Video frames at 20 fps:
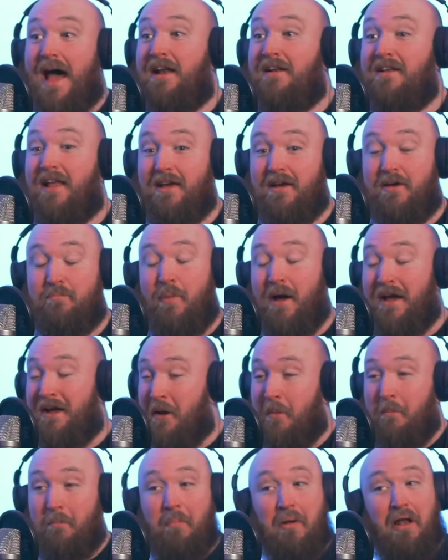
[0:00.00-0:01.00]
and like by
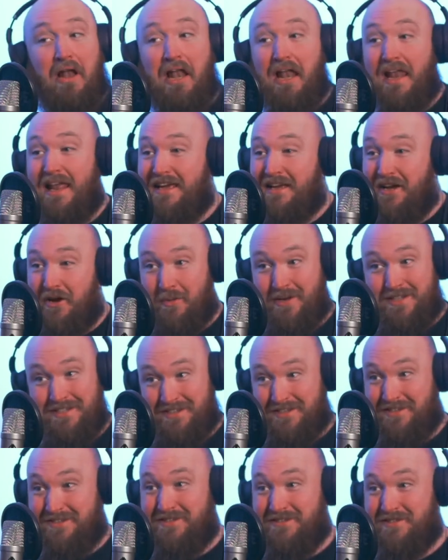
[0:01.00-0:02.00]
complete
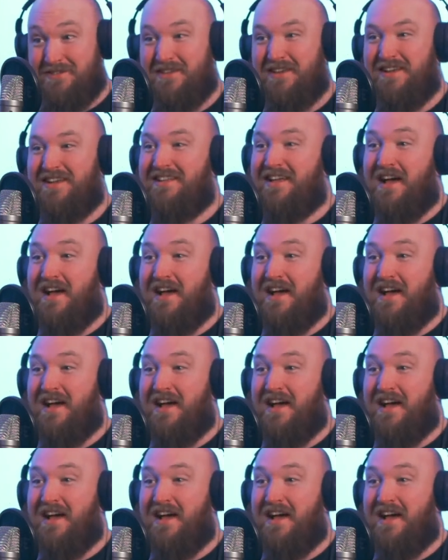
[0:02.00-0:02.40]
coincidence